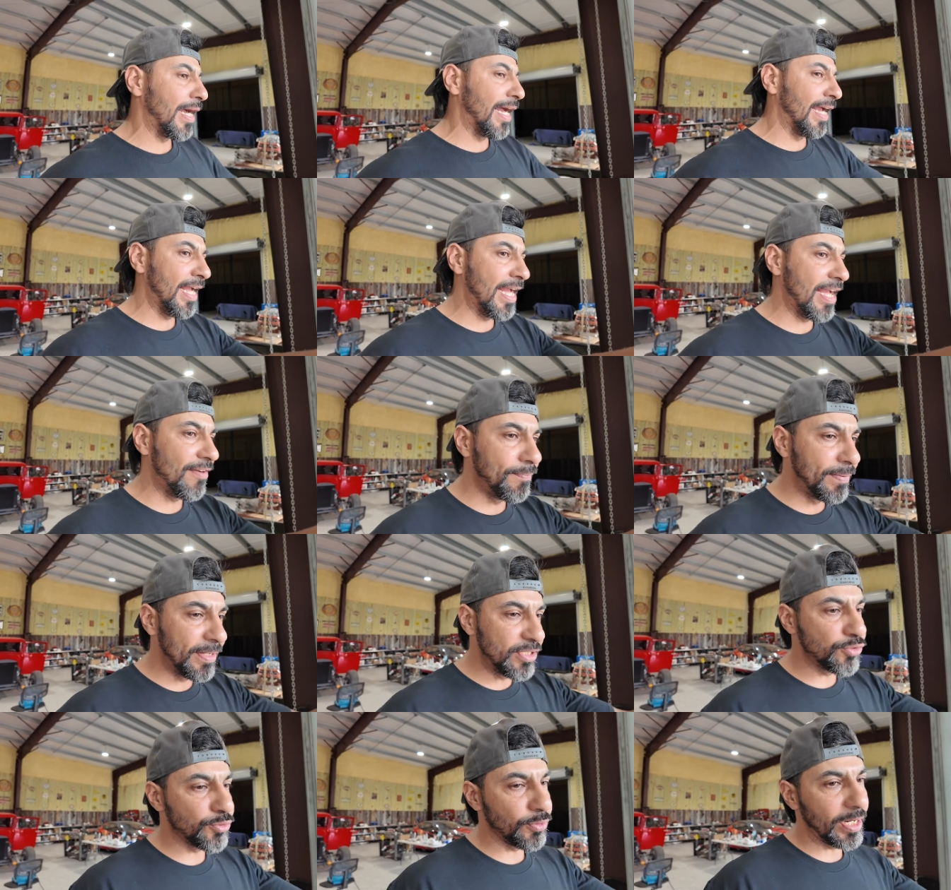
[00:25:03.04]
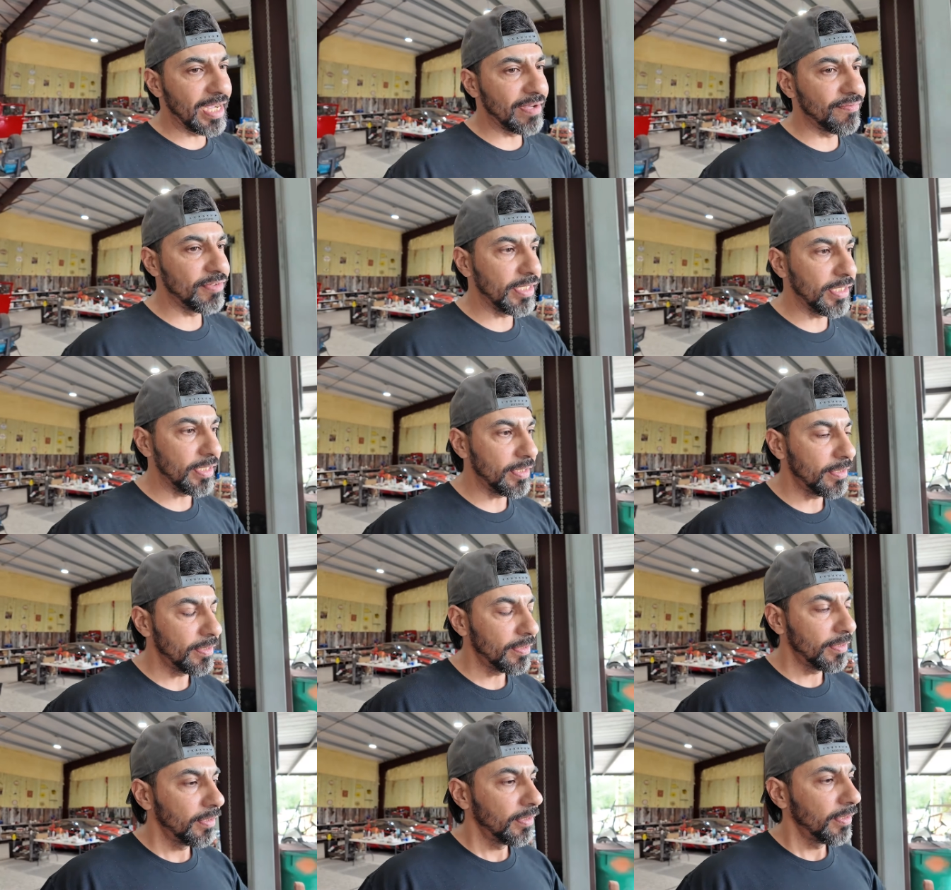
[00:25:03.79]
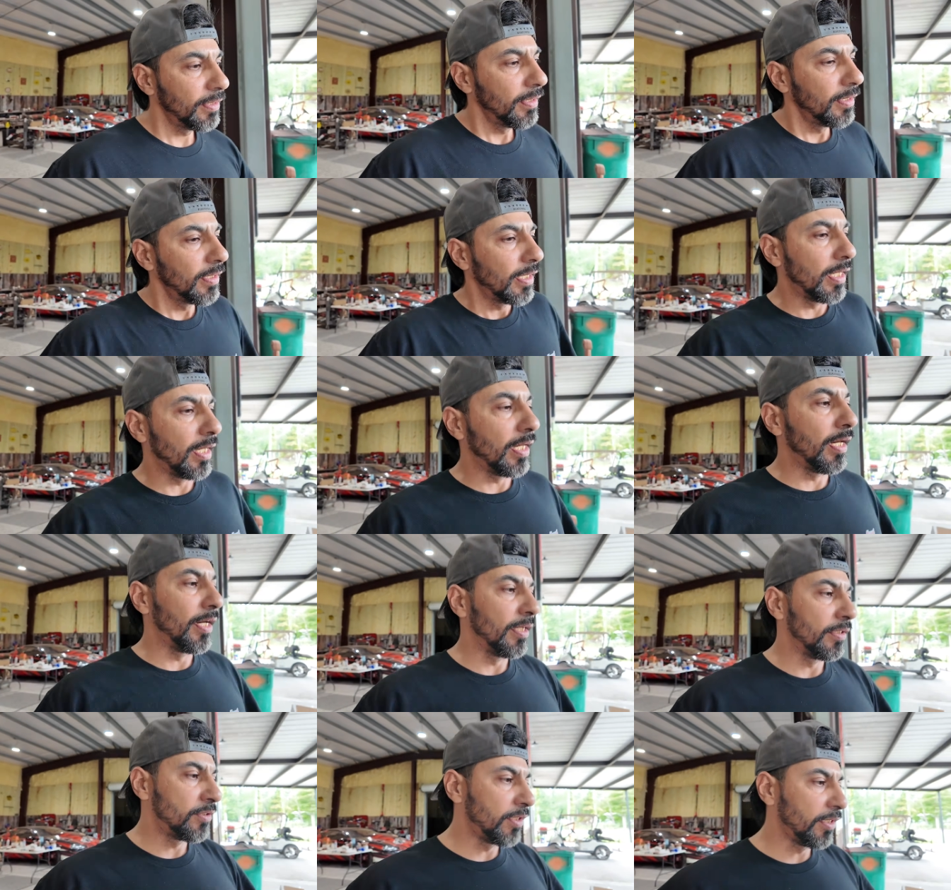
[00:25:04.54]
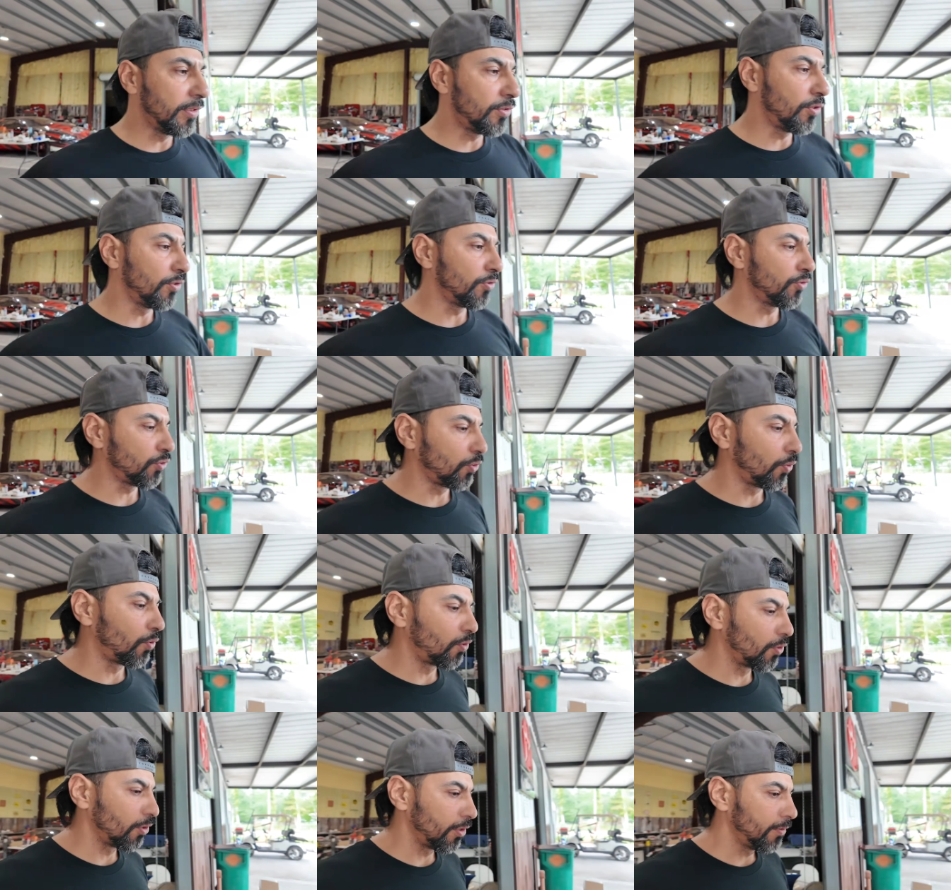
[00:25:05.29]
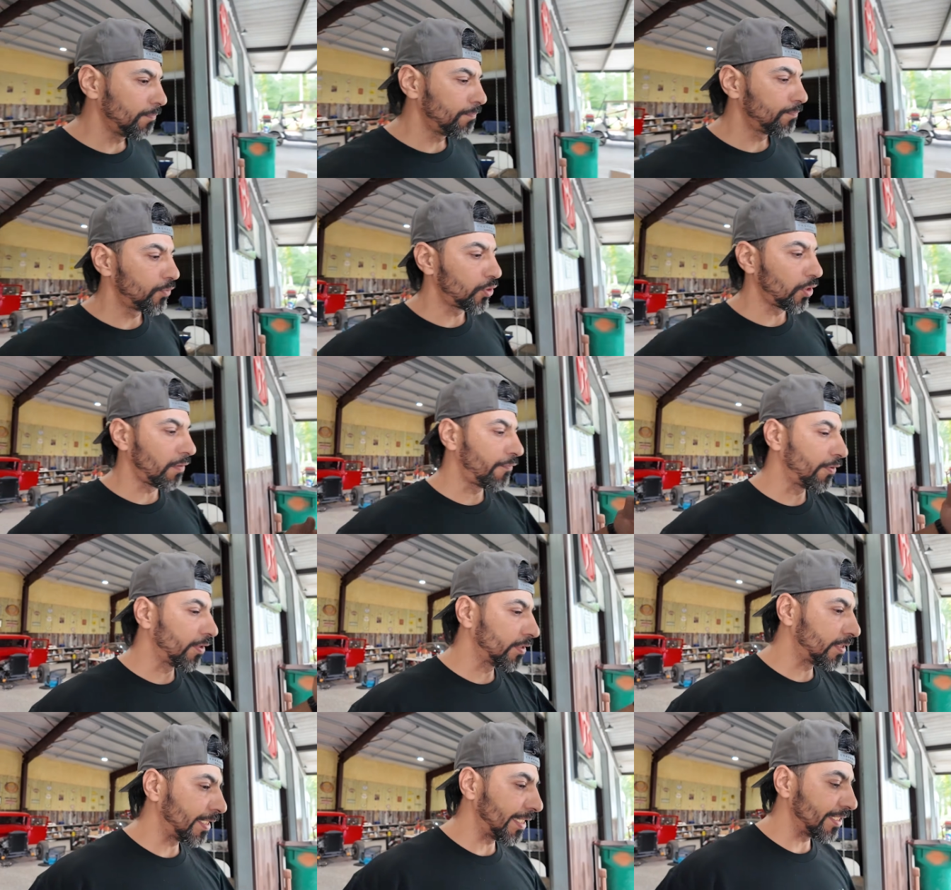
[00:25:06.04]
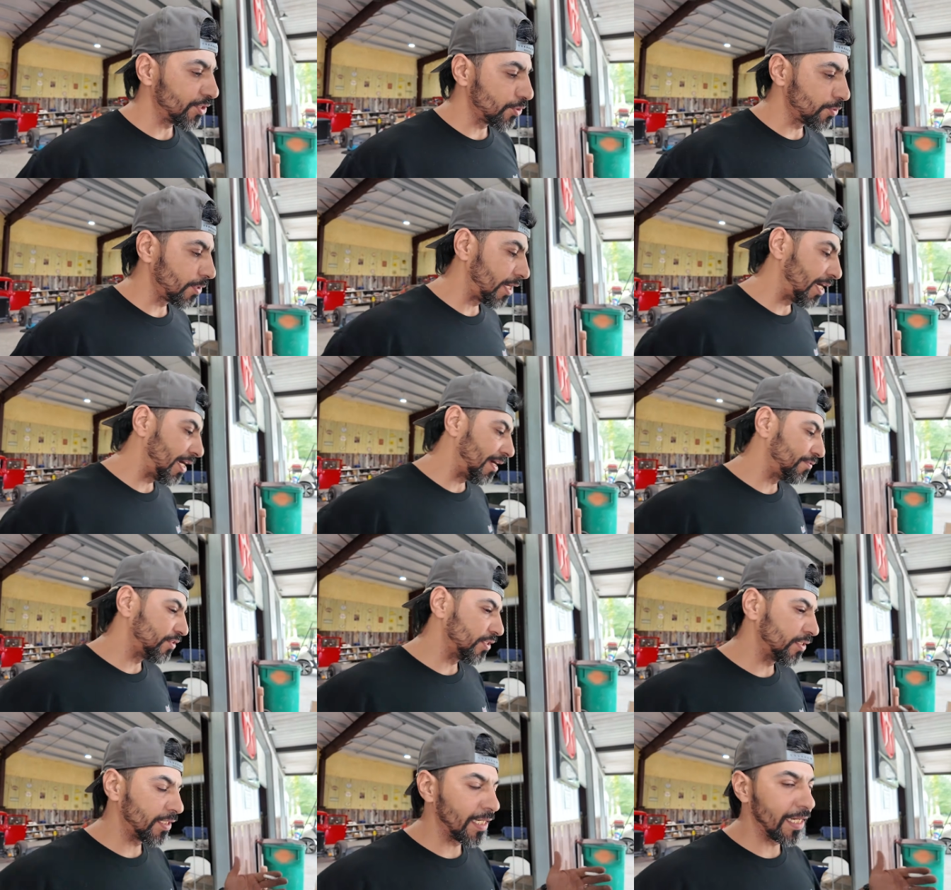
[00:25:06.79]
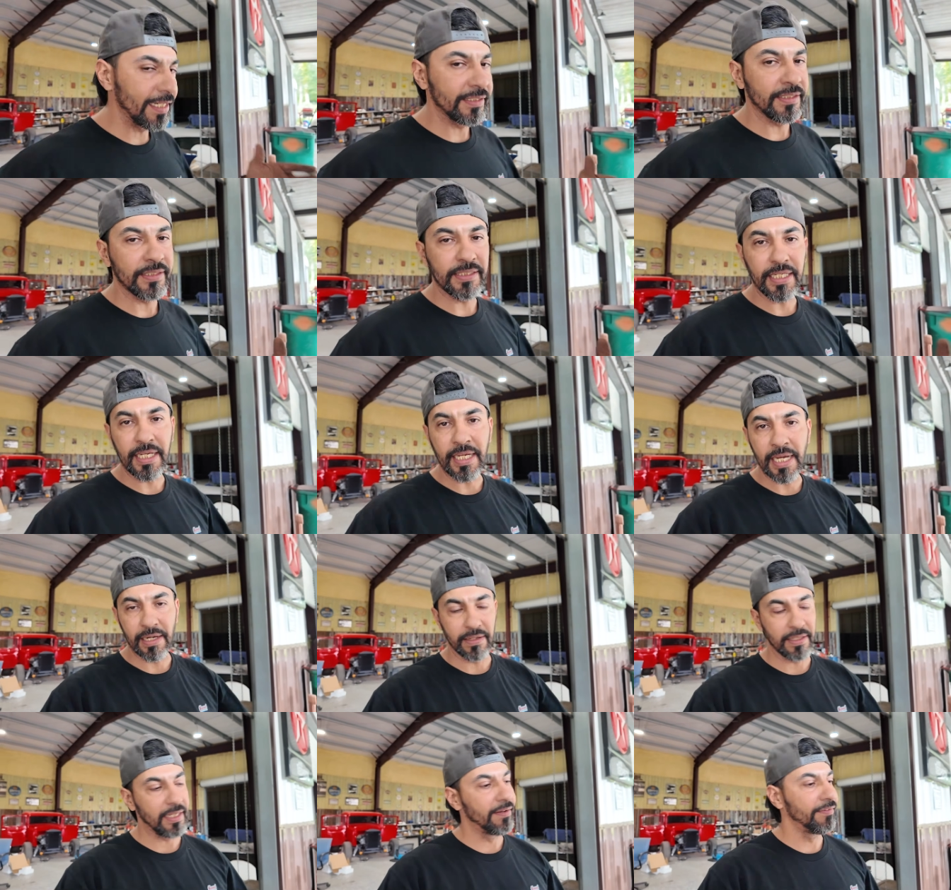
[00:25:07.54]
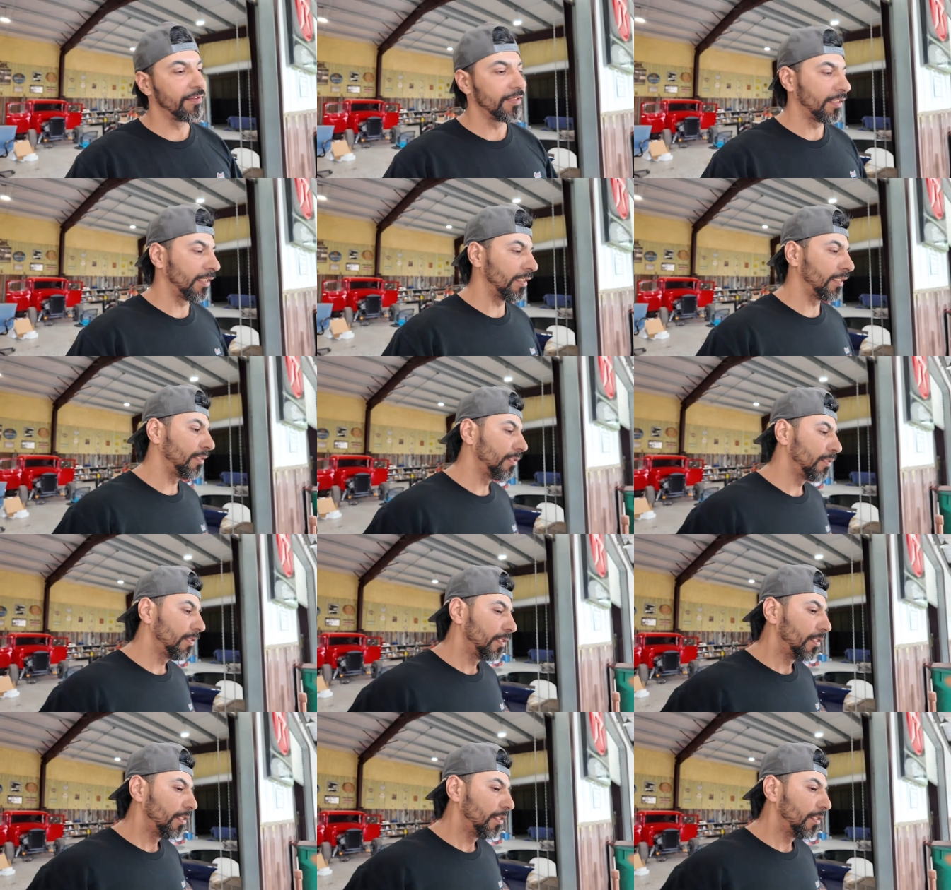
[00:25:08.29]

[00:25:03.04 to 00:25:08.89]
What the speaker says: I have been driving it. Took it to the store, took it for a test drive, just kind of see how everything